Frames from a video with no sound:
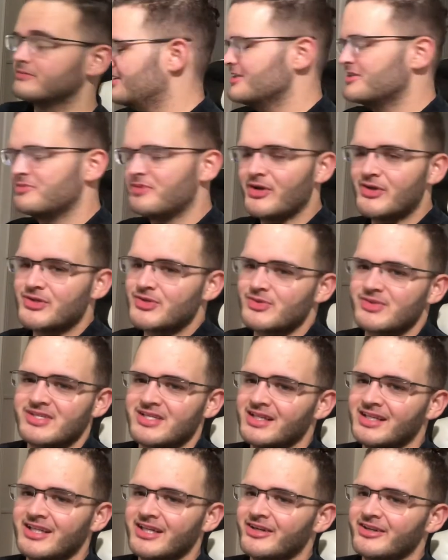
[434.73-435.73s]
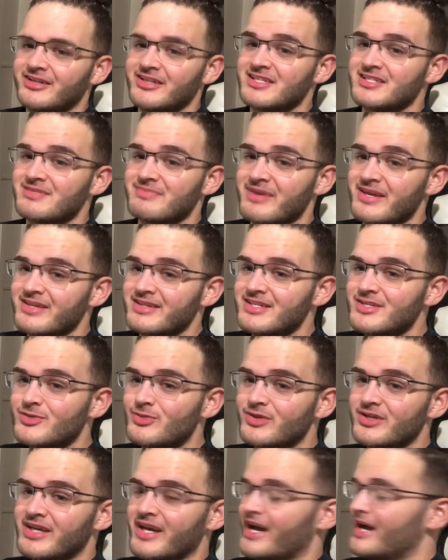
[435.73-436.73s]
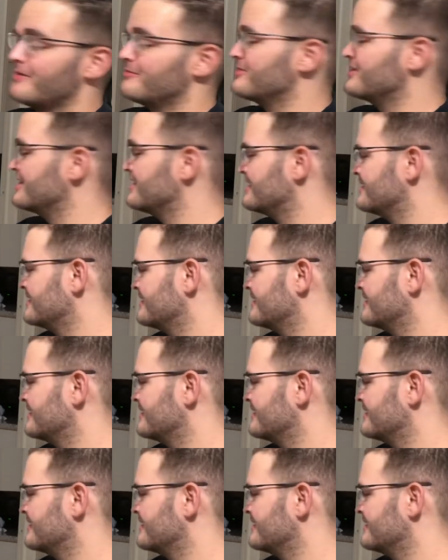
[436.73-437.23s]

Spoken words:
This post was hilarious, man. This one got me.